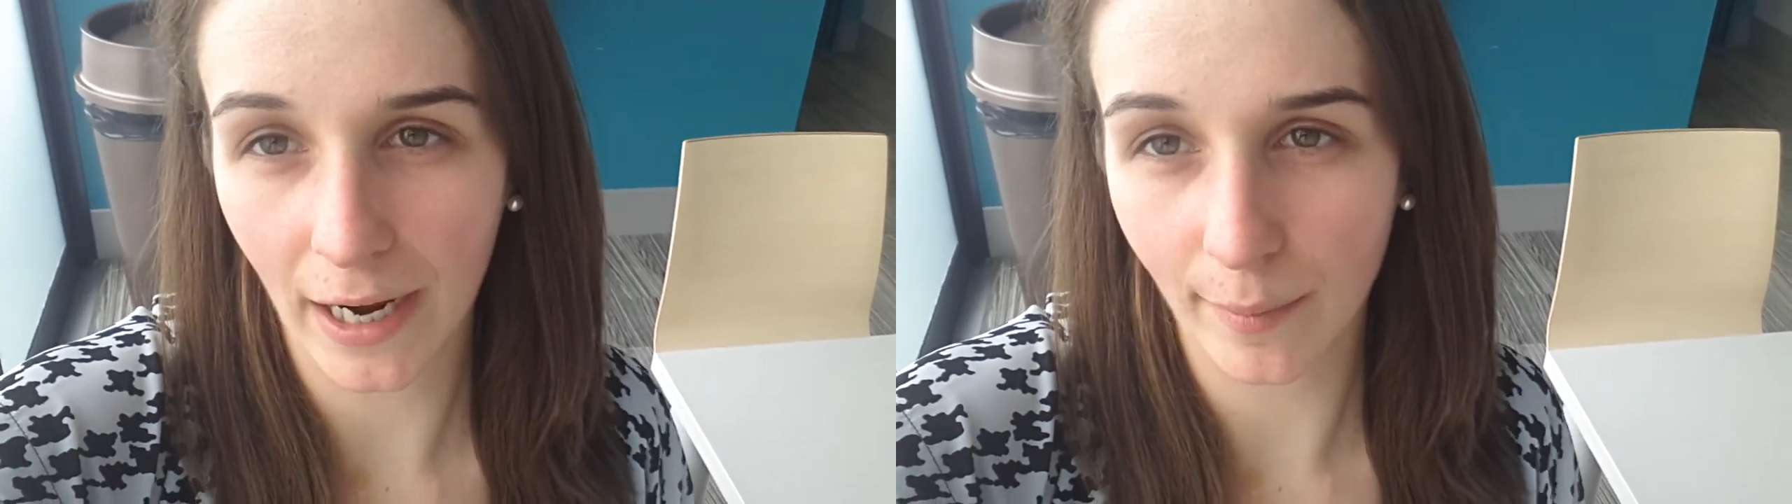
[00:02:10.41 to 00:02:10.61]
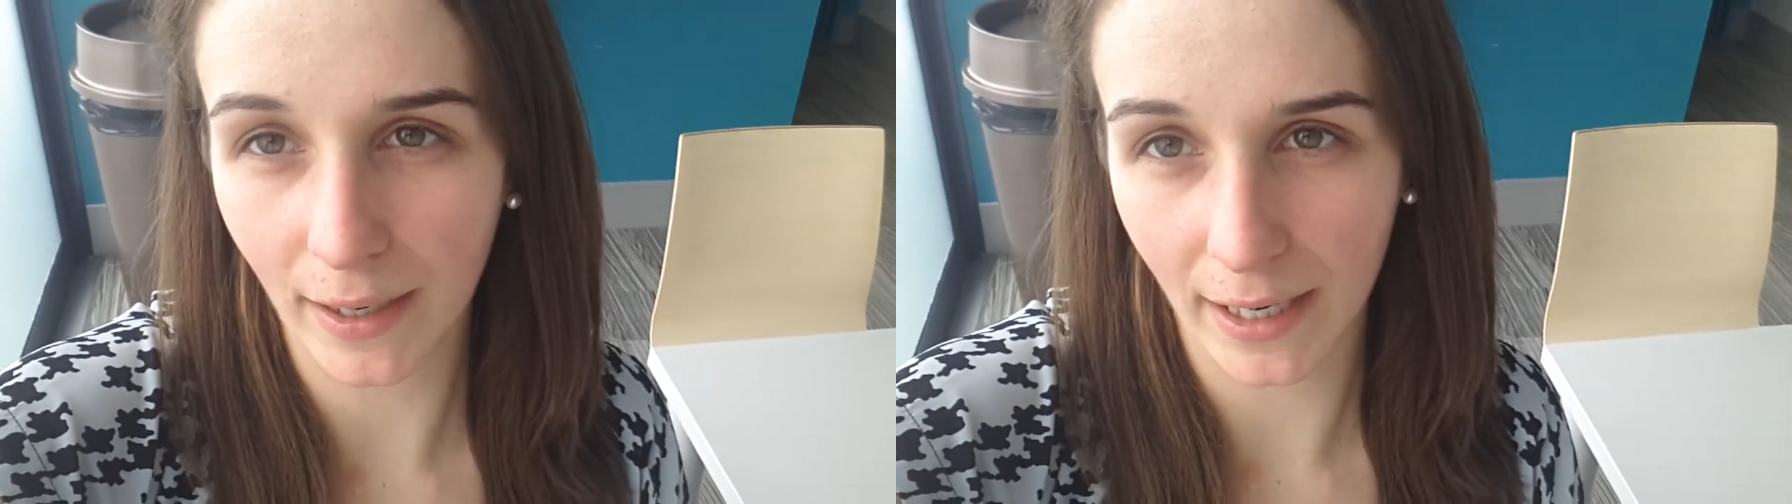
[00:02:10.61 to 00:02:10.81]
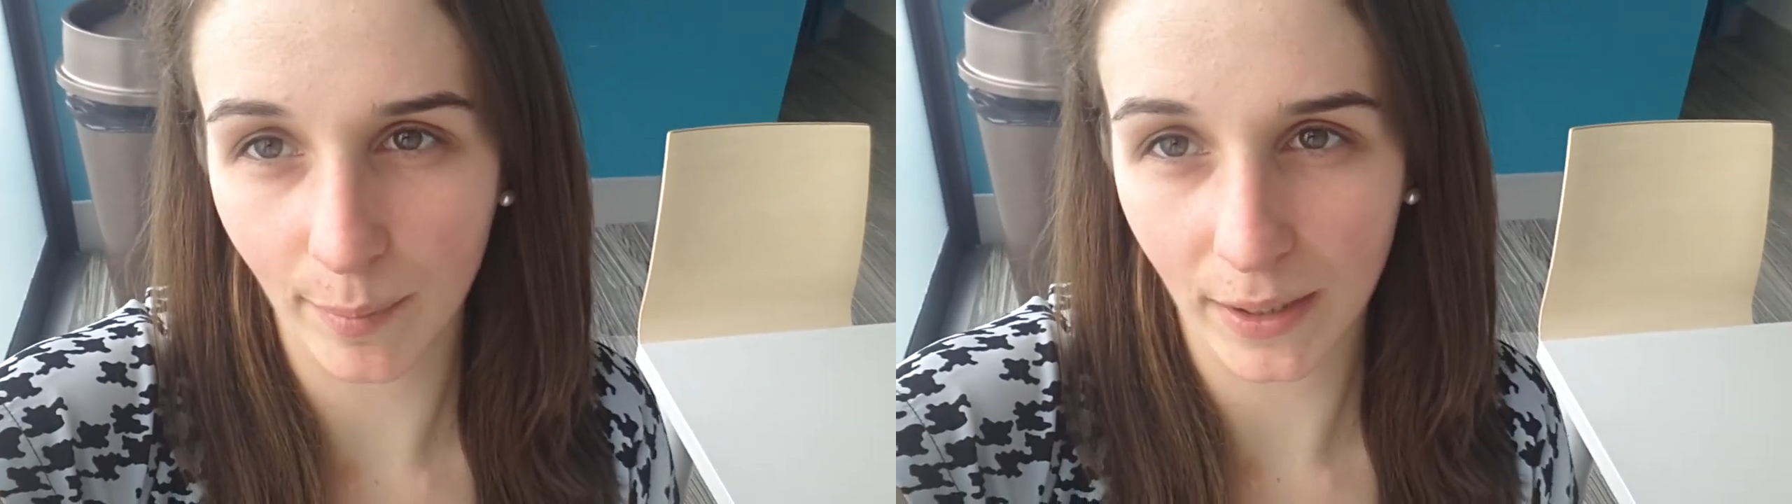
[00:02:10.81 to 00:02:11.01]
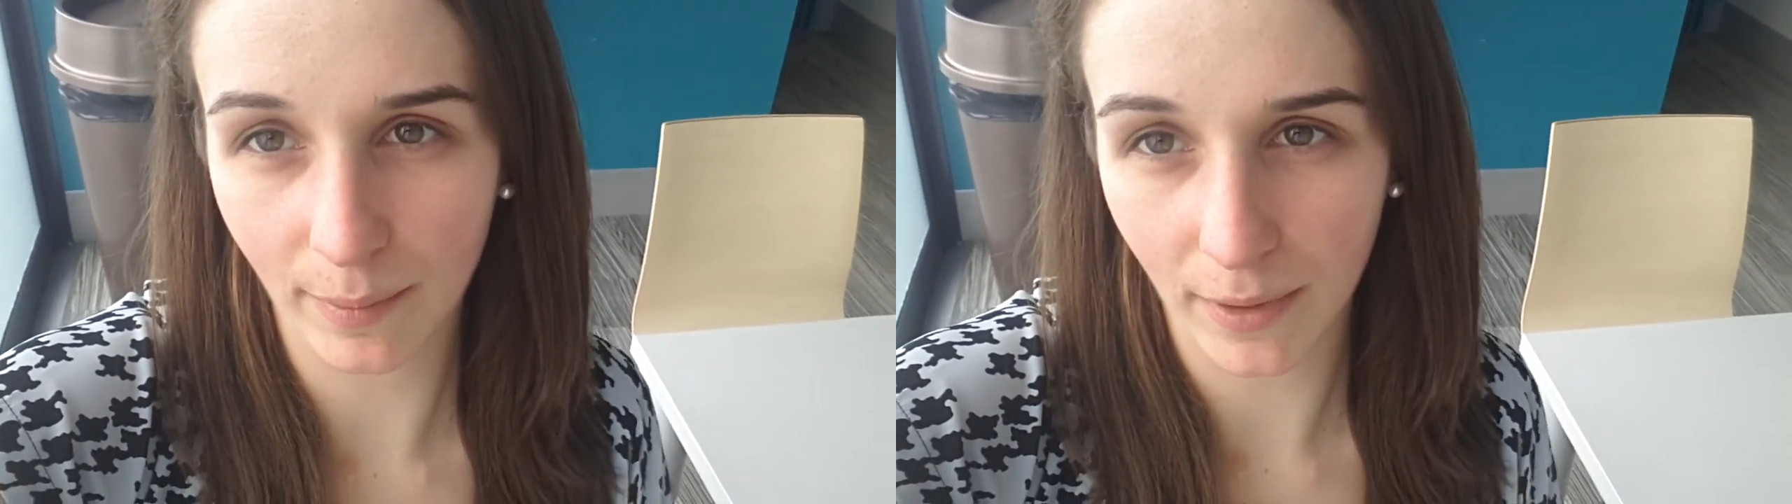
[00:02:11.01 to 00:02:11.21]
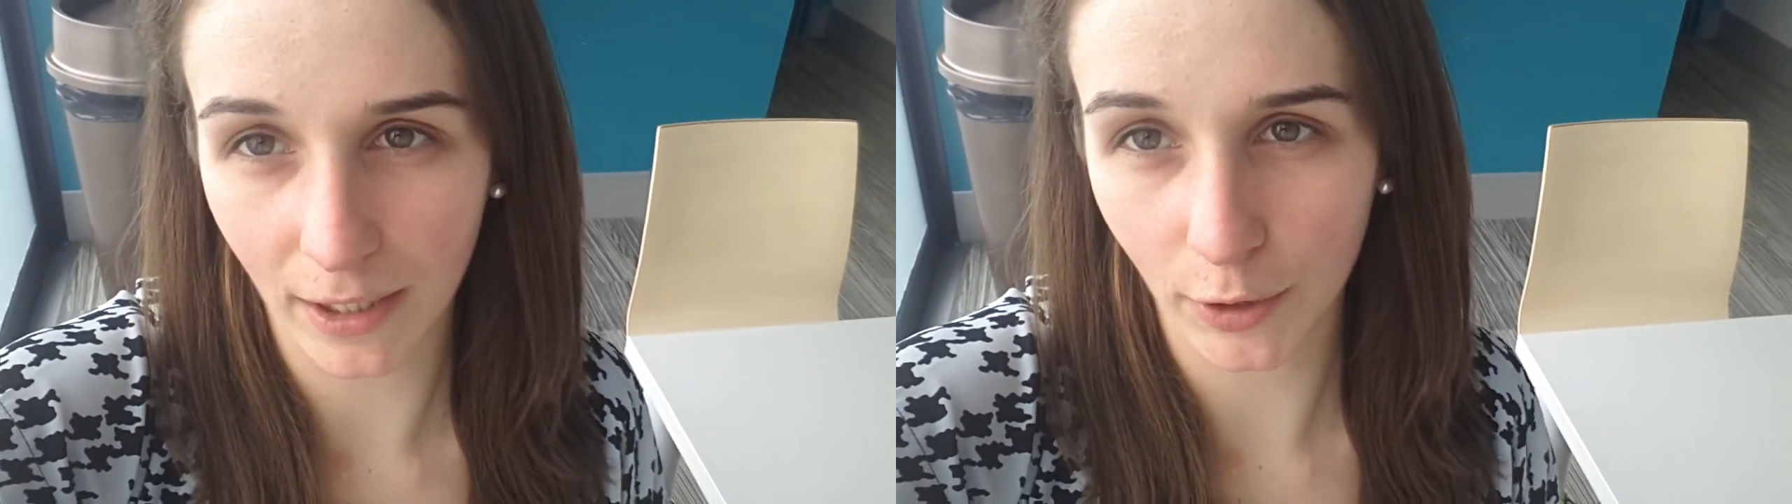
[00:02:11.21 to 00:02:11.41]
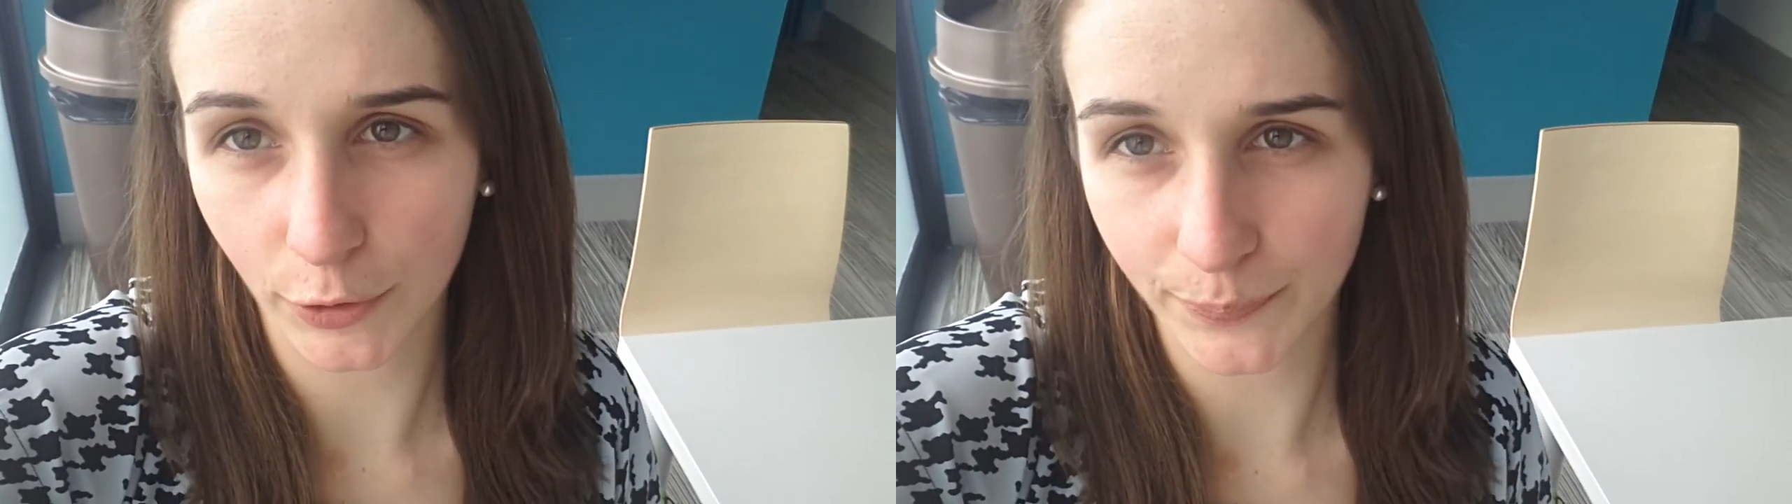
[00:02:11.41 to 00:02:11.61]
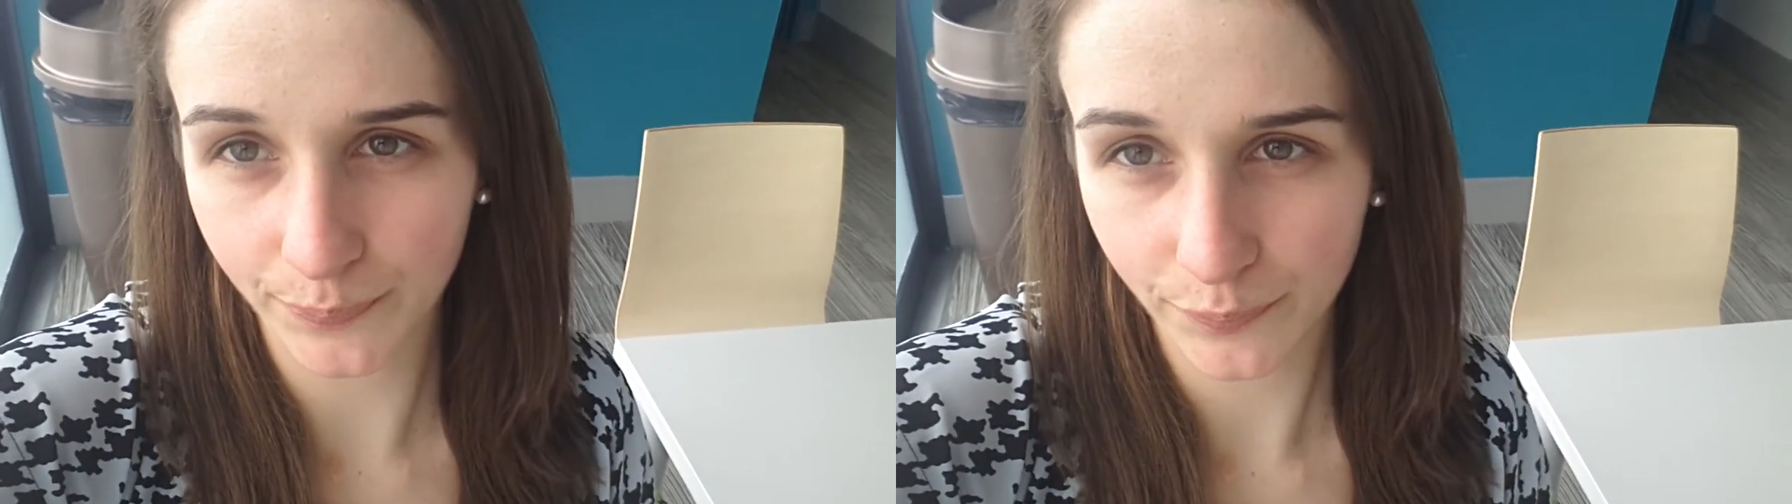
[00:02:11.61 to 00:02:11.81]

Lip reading: up like a big meal,